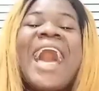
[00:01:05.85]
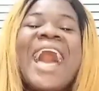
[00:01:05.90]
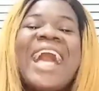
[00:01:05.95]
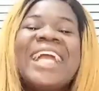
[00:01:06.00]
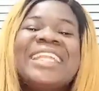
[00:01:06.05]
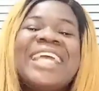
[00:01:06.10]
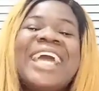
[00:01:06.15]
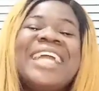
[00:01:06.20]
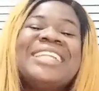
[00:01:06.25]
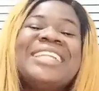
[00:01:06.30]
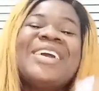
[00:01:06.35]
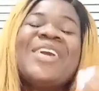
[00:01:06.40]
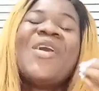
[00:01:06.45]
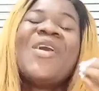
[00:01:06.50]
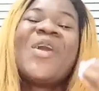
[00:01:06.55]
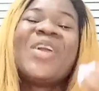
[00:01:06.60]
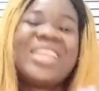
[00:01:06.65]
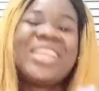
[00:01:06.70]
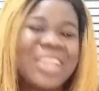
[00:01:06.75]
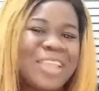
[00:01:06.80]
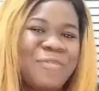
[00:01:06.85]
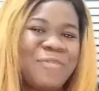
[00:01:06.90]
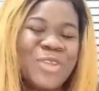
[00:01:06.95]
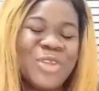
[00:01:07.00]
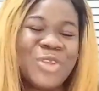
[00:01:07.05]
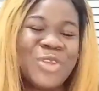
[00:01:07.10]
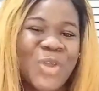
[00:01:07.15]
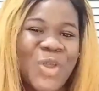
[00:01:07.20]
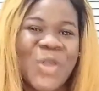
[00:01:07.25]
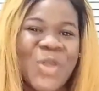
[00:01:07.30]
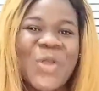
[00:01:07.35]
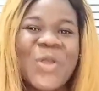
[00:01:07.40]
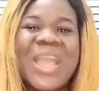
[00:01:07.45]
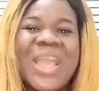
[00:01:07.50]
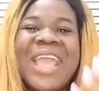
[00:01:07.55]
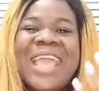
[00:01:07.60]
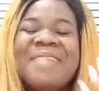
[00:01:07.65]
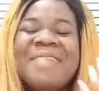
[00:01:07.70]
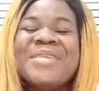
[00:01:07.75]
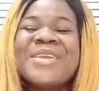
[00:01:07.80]
And then, if you
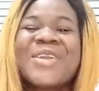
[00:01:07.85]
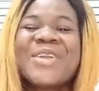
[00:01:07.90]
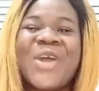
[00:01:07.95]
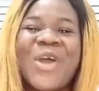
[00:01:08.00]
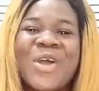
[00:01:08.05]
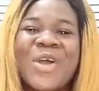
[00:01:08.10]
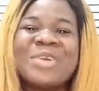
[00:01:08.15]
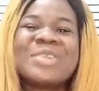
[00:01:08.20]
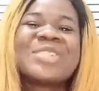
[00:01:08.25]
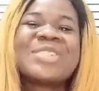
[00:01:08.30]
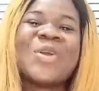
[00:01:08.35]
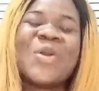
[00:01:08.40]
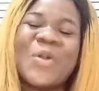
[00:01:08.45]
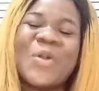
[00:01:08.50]
know, EBI calls